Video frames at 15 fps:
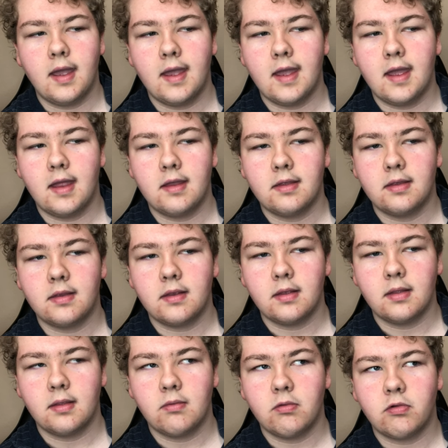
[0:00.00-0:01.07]
and
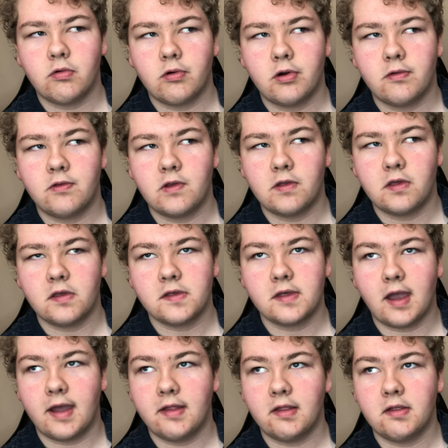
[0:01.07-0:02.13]
it was sort of just a
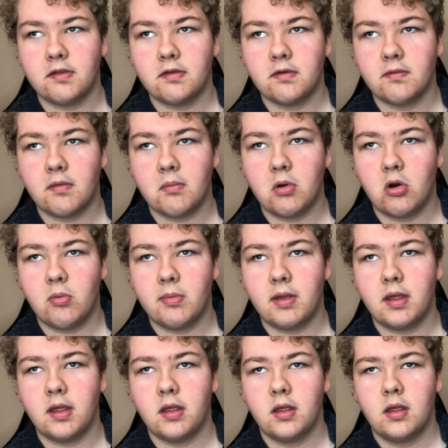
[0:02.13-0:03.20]
silence of a
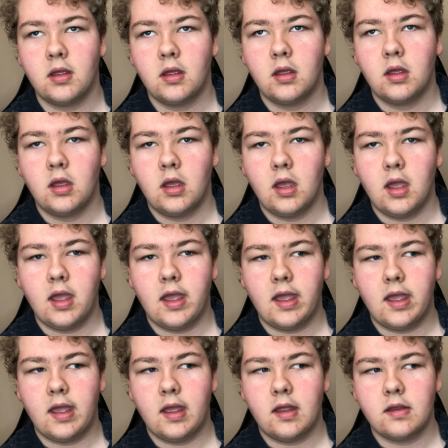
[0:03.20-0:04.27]
moment.
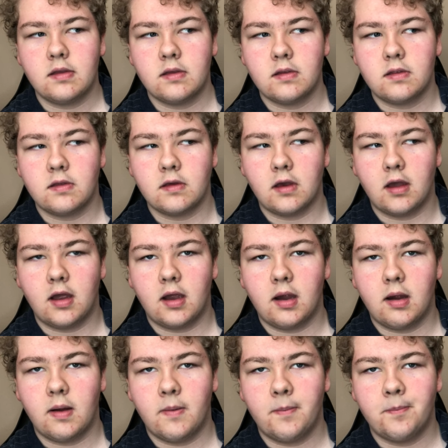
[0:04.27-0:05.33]
And
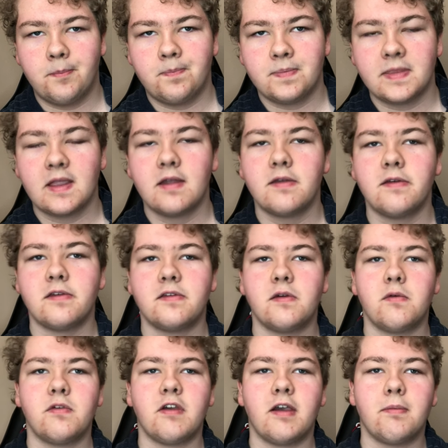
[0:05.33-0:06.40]
um, since it
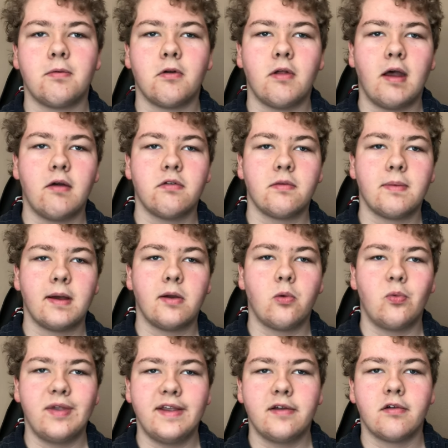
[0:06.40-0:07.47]
was April, I was about a
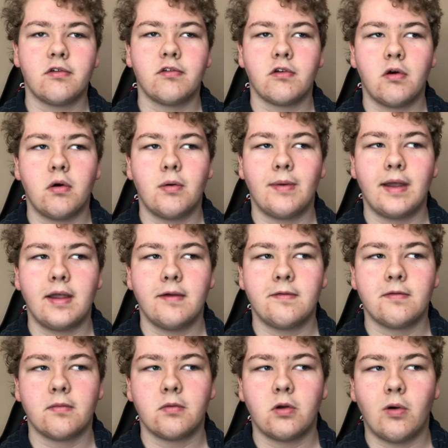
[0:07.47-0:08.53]
week or so away
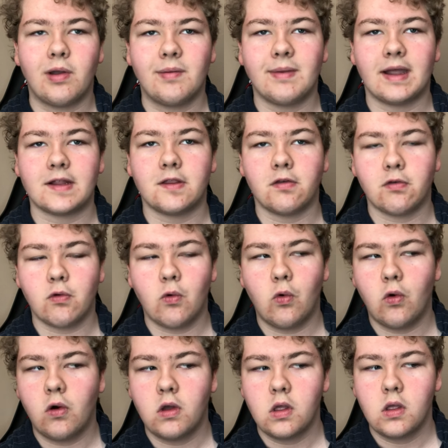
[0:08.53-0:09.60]
from going back to
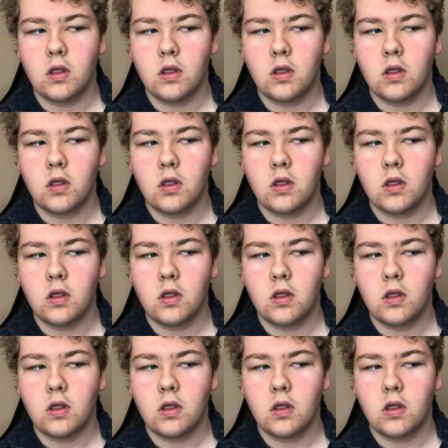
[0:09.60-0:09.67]
school.